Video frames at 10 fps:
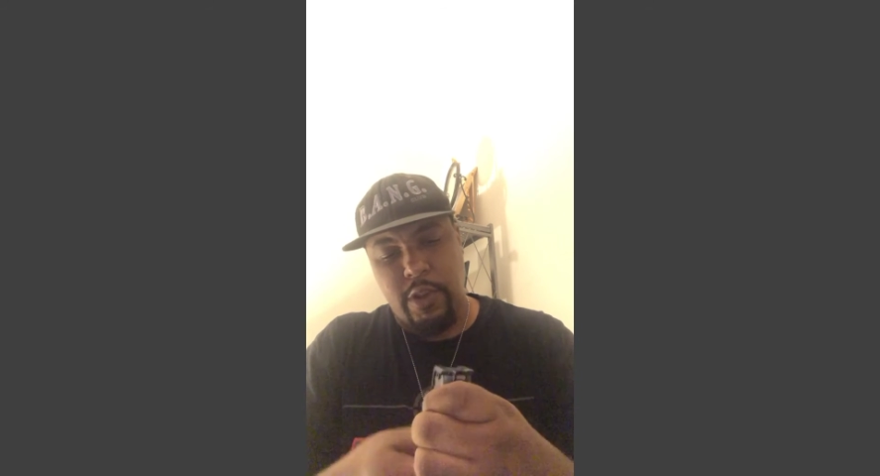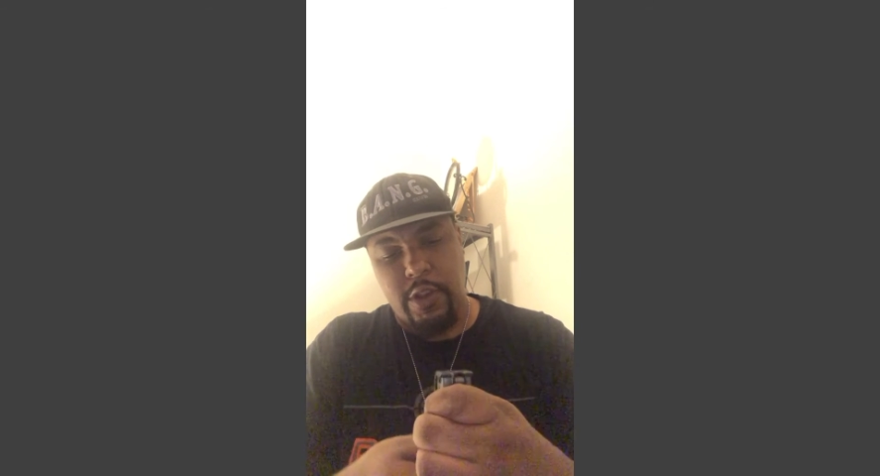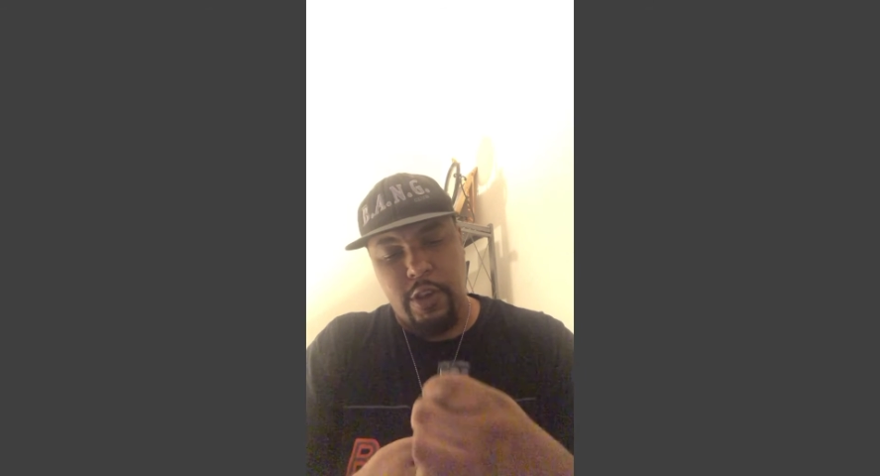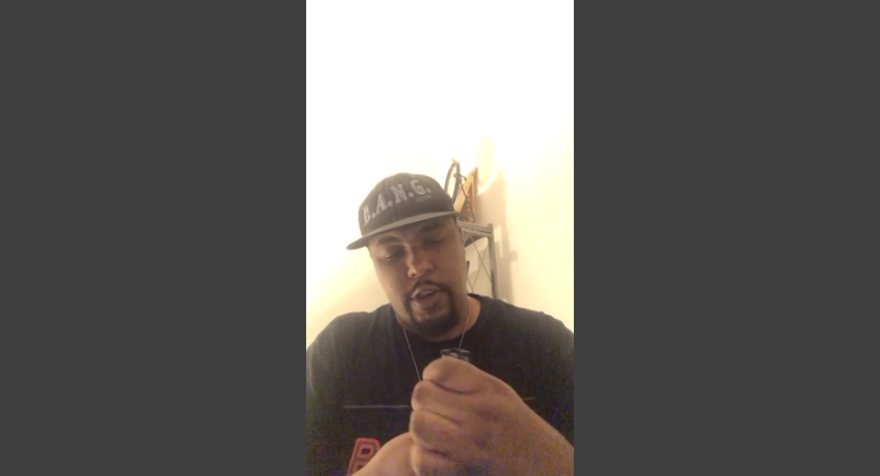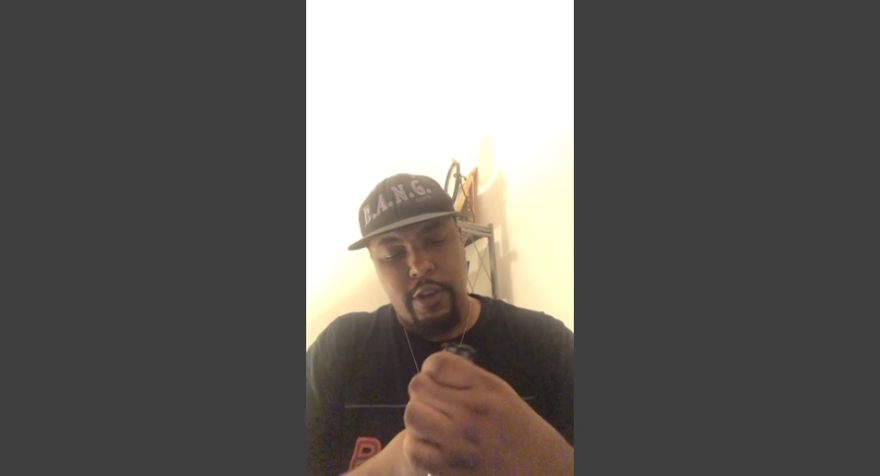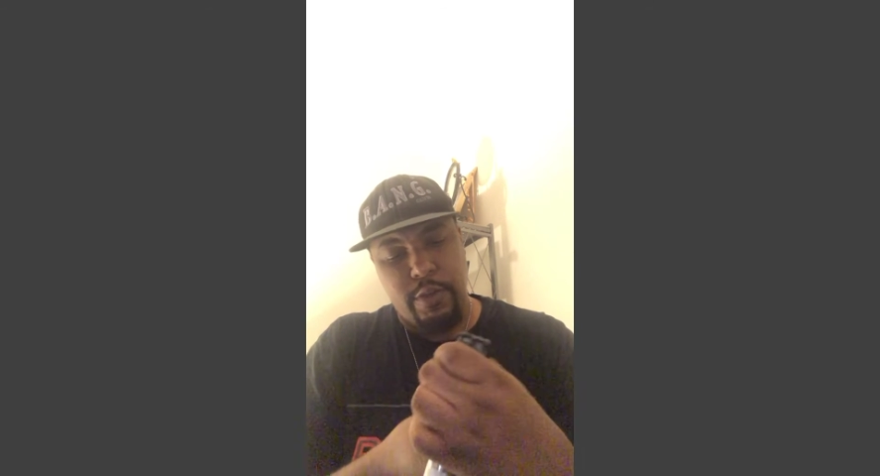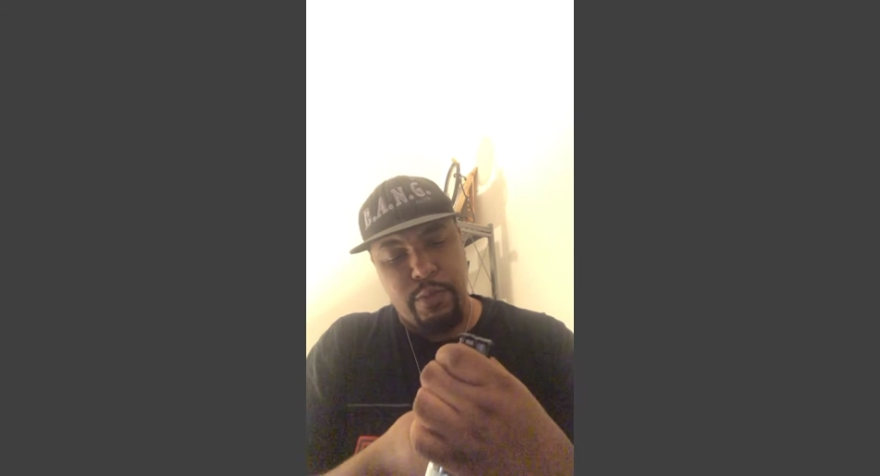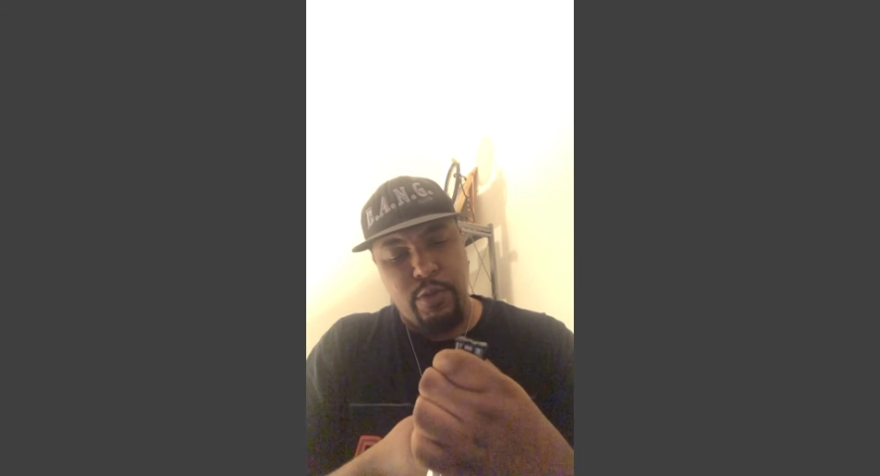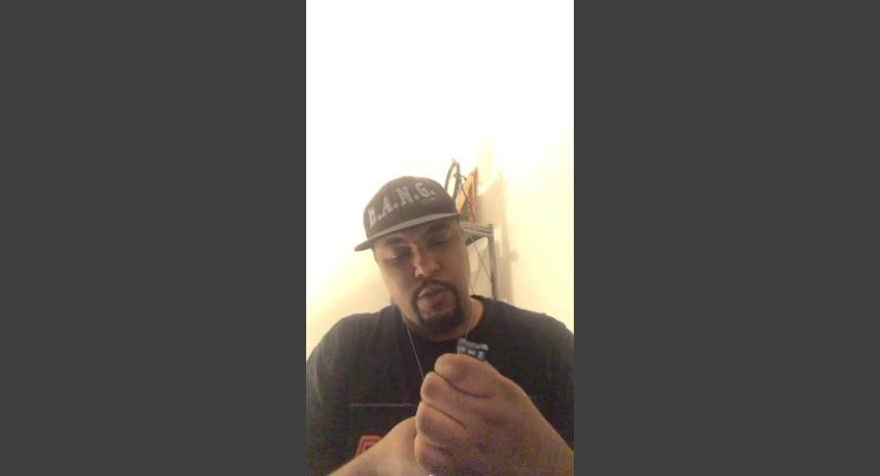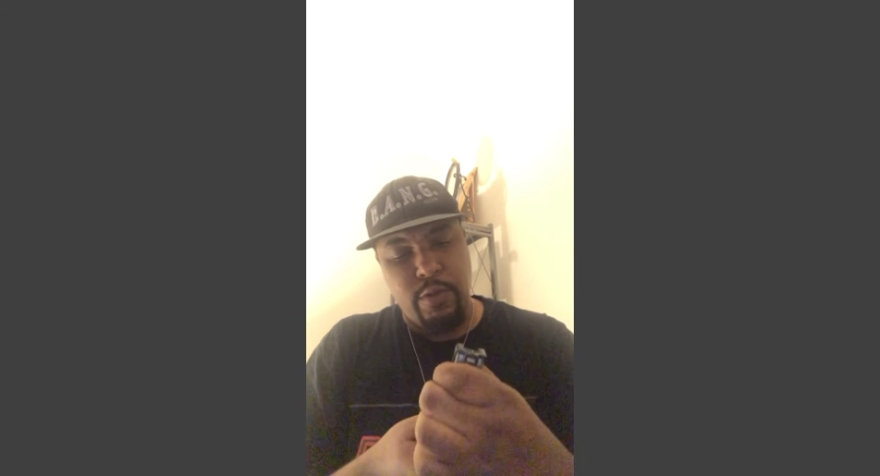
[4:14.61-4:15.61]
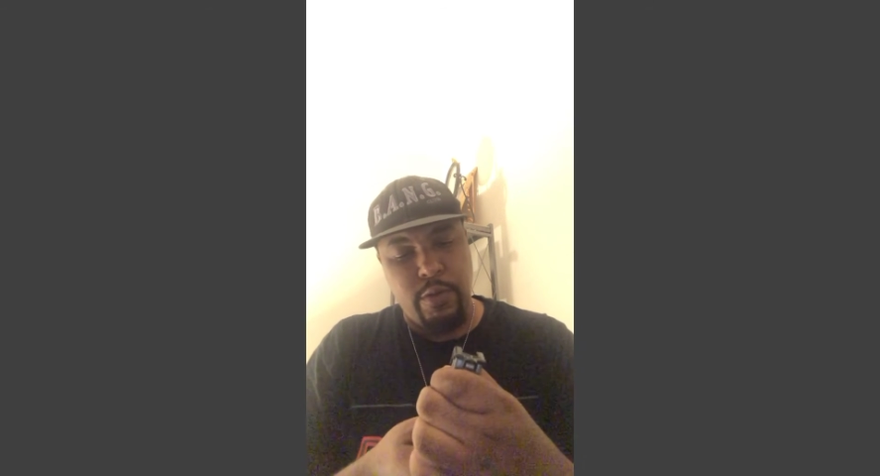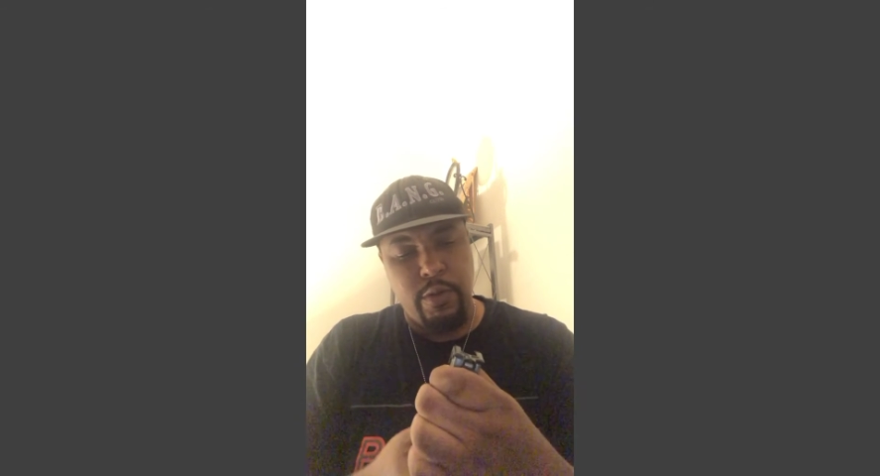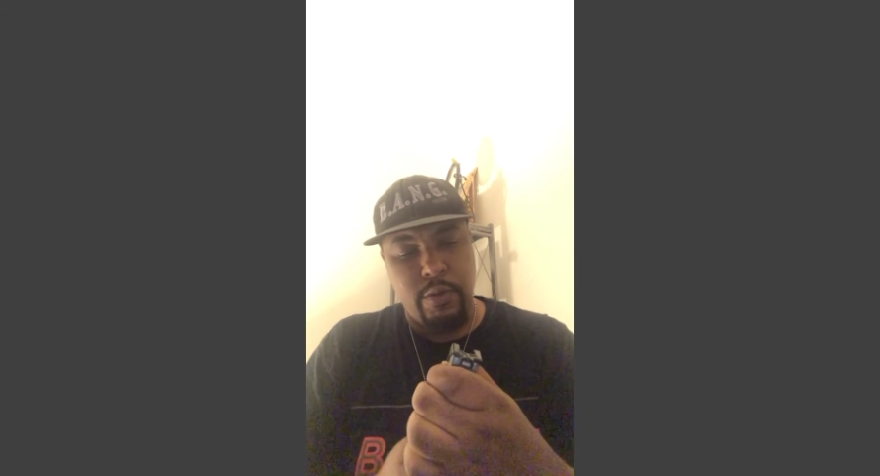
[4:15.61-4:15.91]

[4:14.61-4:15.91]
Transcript: the spoon,